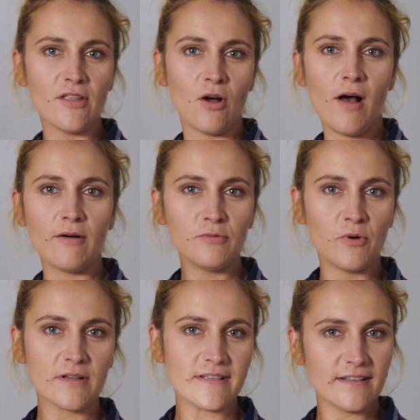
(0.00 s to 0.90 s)
we know how it
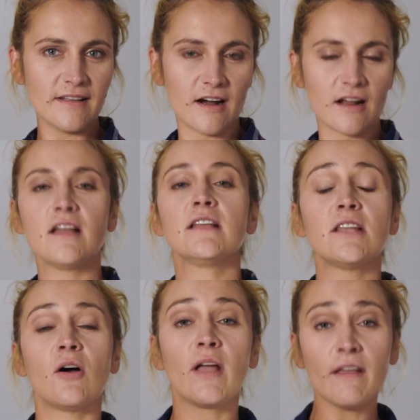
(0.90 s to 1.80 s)
works in the dark,
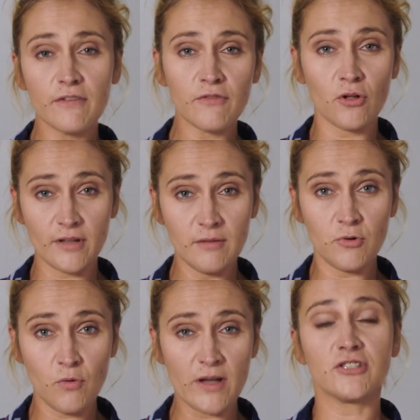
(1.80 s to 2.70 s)
so if you've got any
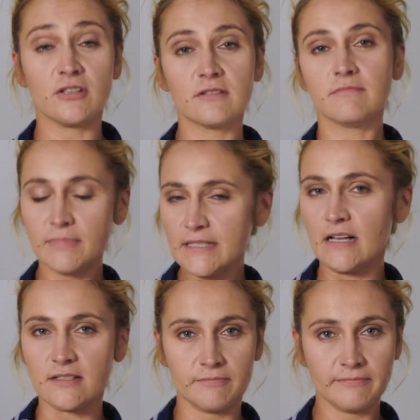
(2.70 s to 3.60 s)
more questions, please
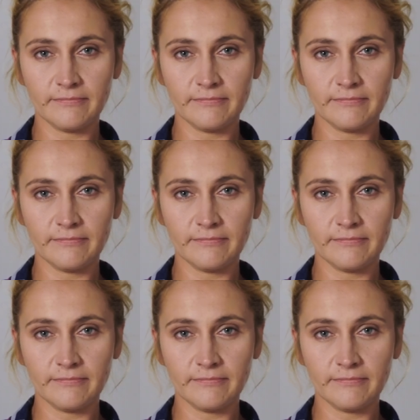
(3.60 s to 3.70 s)
ask.